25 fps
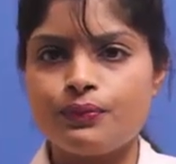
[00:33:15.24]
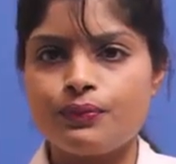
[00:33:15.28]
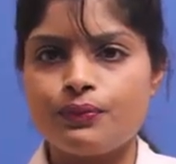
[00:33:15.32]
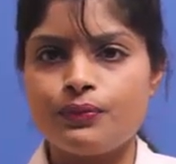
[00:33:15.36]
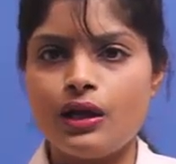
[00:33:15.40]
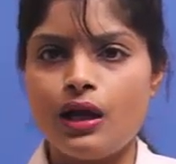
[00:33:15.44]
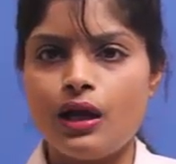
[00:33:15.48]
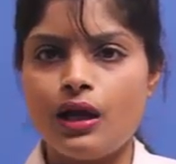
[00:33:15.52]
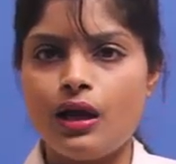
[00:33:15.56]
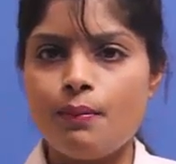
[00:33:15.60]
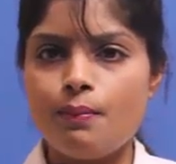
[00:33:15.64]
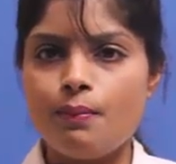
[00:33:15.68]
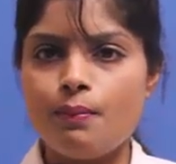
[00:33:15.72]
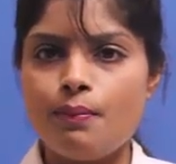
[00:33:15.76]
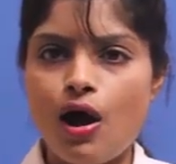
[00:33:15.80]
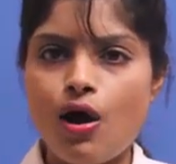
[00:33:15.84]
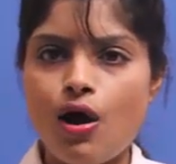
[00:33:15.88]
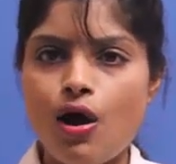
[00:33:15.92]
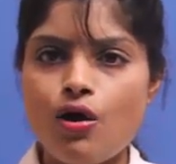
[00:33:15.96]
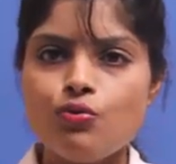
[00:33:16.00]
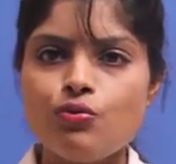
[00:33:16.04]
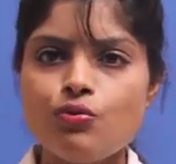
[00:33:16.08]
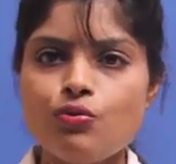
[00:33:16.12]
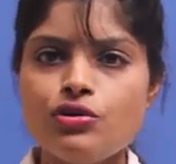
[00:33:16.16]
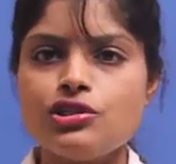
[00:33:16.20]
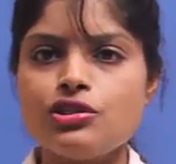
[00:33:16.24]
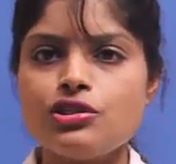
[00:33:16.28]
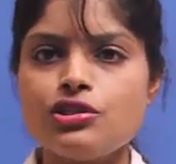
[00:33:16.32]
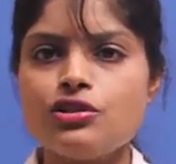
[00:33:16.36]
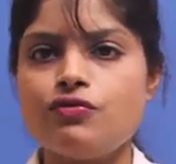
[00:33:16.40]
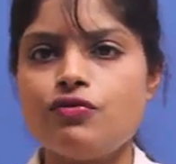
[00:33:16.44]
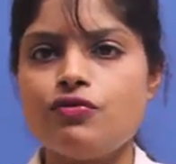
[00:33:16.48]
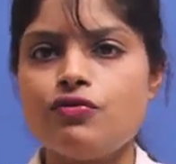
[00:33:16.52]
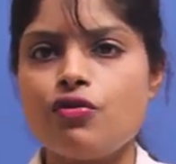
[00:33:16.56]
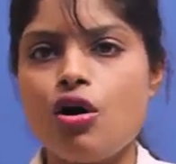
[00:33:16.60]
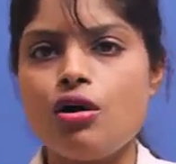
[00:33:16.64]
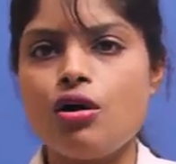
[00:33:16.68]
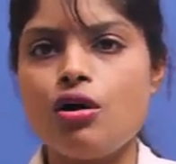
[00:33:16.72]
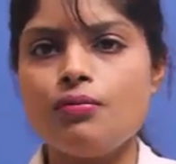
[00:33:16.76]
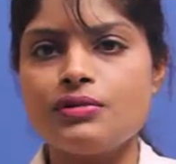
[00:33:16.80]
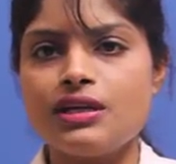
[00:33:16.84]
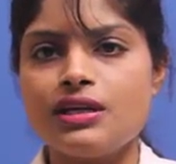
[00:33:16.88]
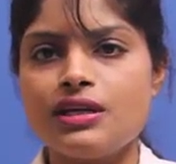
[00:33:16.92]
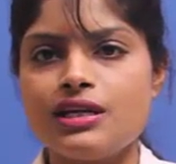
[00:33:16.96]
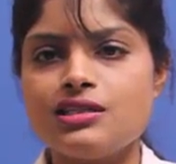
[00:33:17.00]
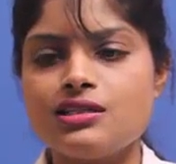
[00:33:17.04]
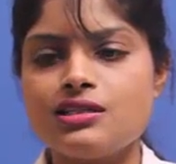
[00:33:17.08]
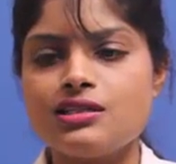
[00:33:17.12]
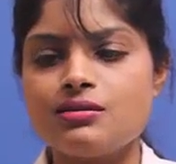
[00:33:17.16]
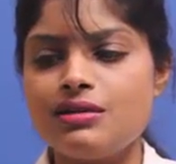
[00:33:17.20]
The compound which is formed
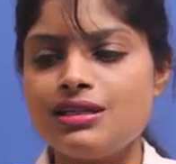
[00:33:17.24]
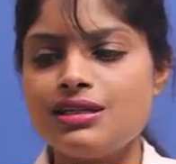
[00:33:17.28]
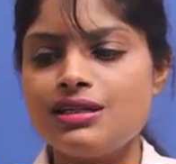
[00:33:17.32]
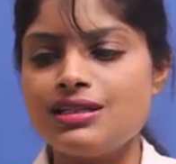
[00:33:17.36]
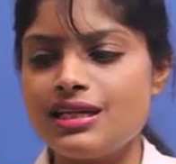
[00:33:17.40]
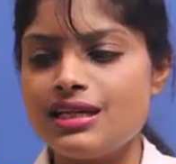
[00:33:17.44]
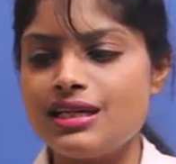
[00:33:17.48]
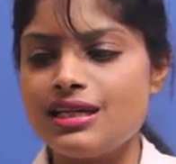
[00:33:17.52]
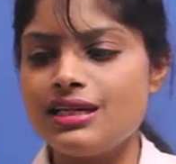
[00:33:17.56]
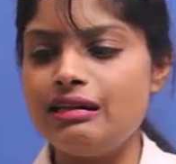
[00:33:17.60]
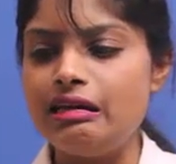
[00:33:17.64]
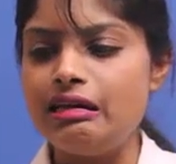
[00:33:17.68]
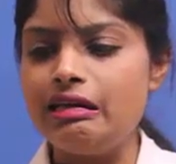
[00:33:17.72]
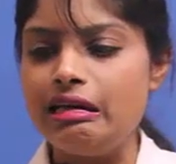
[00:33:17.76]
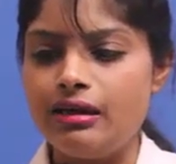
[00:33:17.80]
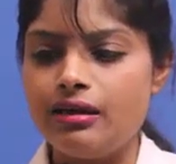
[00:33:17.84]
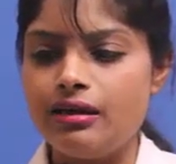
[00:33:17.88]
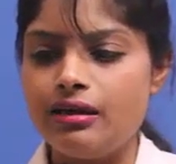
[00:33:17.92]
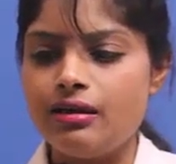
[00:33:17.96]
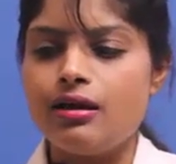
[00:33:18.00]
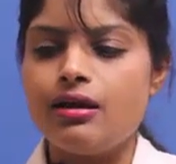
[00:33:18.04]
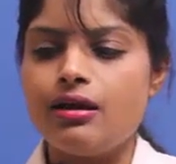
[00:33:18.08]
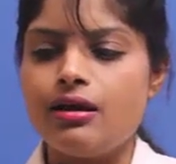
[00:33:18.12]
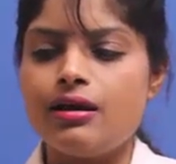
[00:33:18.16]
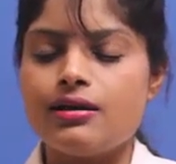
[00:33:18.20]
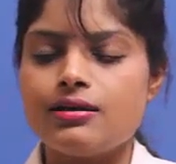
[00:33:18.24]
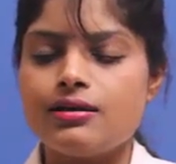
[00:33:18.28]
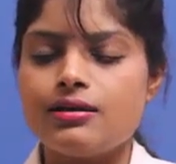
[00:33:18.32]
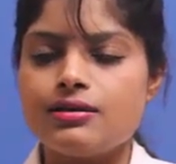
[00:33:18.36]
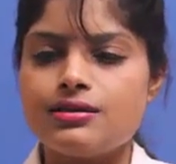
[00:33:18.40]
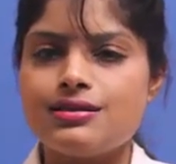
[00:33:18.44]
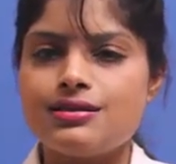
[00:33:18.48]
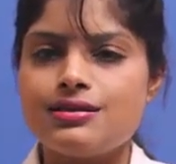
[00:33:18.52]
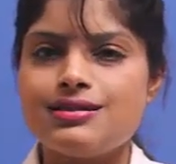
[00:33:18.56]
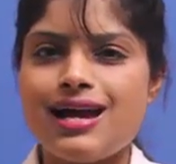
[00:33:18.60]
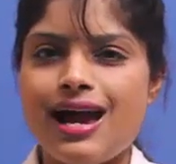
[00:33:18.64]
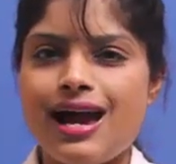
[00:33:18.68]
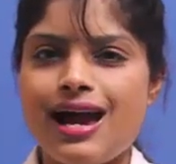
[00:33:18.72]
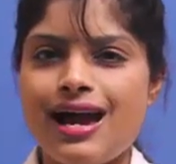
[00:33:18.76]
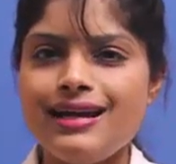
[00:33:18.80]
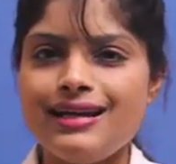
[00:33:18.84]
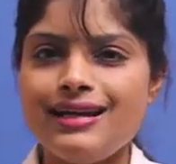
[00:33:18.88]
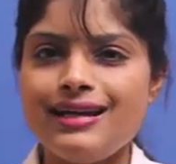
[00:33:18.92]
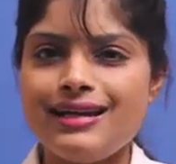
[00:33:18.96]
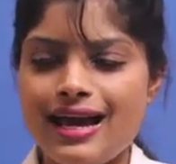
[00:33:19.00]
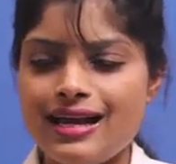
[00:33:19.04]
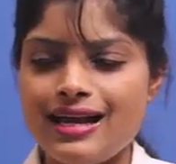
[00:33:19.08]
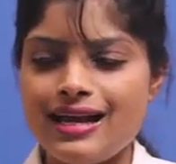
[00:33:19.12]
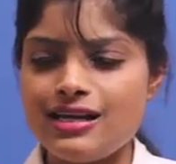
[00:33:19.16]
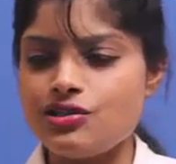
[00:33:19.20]
intermediately is
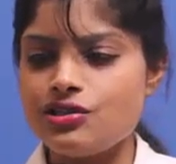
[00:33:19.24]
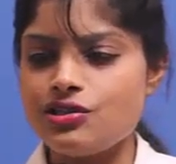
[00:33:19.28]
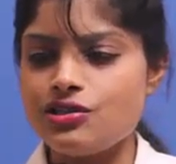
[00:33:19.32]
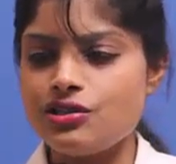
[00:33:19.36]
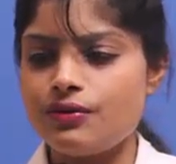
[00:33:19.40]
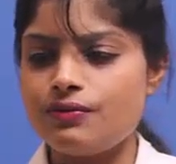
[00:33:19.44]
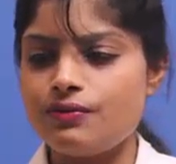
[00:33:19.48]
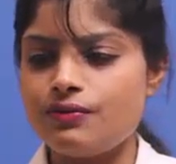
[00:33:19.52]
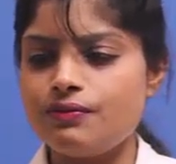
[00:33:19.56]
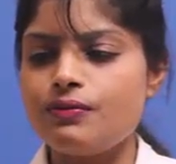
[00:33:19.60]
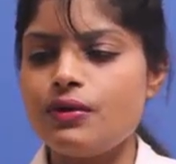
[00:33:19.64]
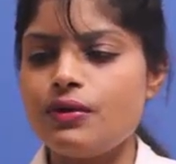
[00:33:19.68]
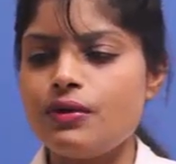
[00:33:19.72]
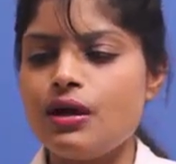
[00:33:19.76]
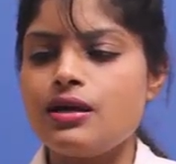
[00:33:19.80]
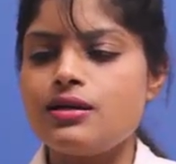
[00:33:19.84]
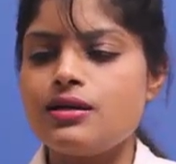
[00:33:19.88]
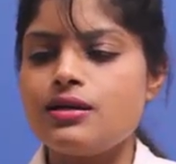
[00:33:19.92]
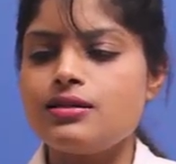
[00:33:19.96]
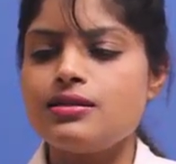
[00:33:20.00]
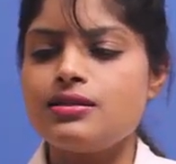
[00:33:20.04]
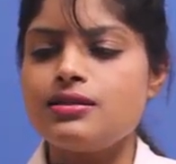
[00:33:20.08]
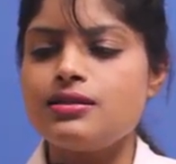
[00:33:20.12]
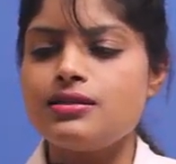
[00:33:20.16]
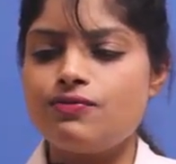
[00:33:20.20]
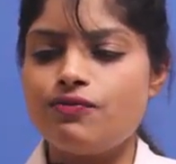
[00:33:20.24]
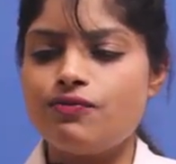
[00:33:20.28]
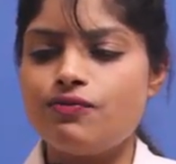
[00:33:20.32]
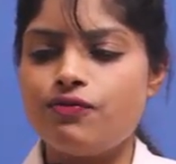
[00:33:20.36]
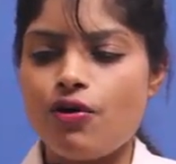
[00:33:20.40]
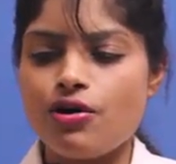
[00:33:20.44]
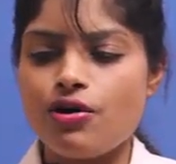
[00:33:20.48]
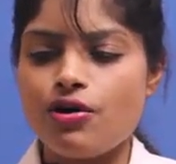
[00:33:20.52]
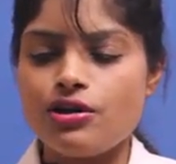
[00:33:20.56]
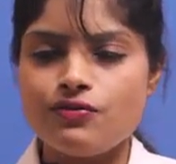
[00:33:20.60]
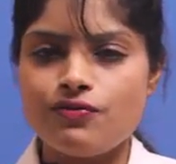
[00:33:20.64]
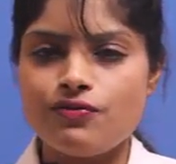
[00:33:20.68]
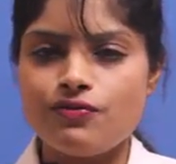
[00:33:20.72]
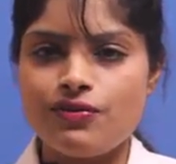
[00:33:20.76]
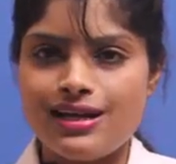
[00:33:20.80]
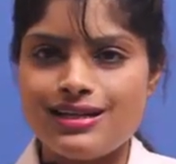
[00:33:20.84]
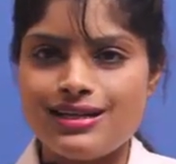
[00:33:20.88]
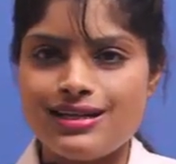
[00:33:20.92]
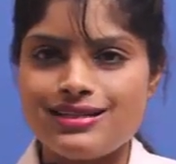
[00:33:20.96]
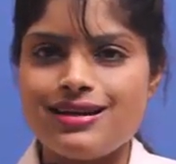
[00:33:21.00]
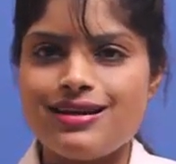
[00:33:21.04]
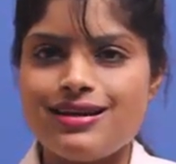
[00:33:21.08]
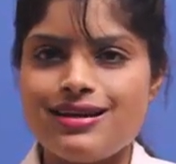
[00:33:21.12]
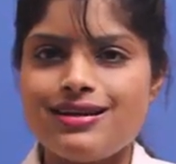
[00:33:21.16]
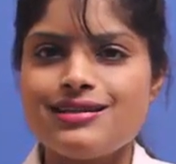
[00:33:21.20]
dicalcium
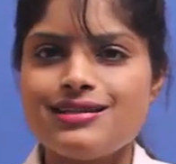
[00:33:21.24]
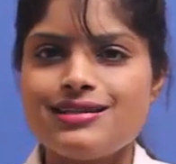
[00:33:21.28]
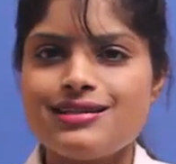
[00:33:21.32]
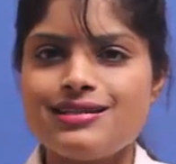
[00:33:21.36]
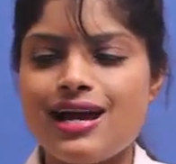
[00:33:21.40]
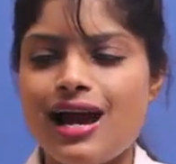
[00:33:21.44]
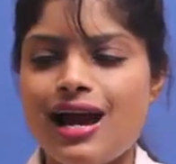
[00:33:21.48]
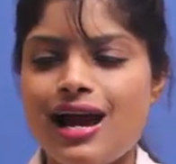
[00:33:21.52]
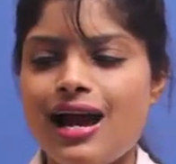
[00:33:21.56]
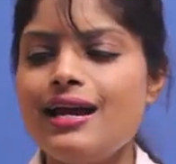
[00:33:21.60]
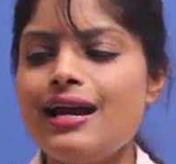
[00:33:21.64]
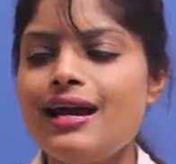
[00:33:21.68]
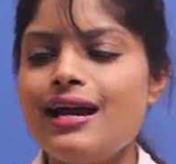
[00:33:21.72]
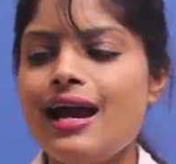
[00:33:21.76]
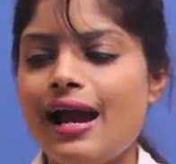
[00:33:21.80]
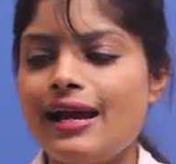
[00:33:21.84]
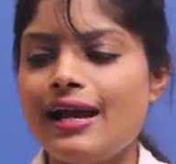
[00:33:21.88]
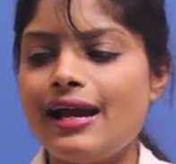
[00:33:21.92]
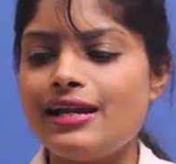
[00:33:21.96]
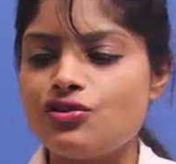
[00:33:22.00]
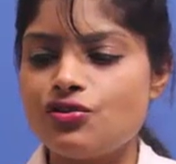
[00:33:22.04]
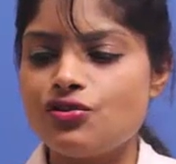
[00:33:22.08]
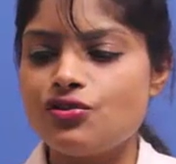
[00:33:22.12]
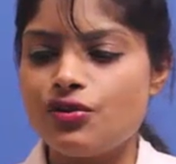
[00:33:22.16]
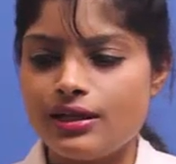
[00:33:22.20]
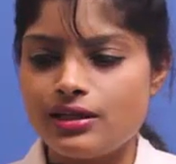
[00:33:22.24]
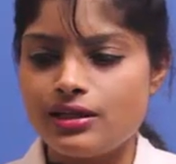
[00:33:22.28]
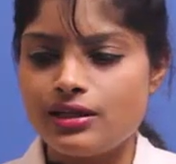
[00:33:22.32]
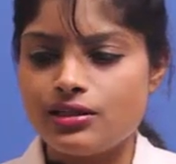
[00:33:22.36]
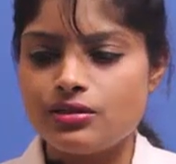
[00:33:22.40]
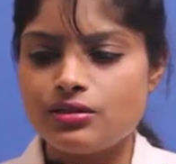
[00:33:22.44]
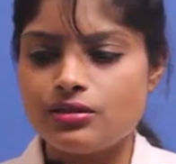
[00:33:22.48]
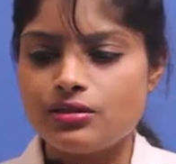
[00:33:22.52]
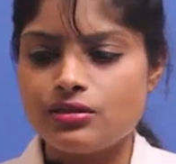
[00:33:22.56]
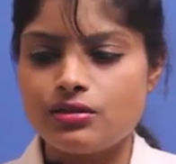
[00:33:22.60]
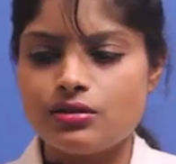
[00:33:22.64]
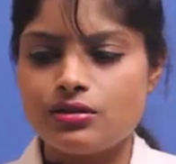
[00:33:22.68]
phosphate dihydrate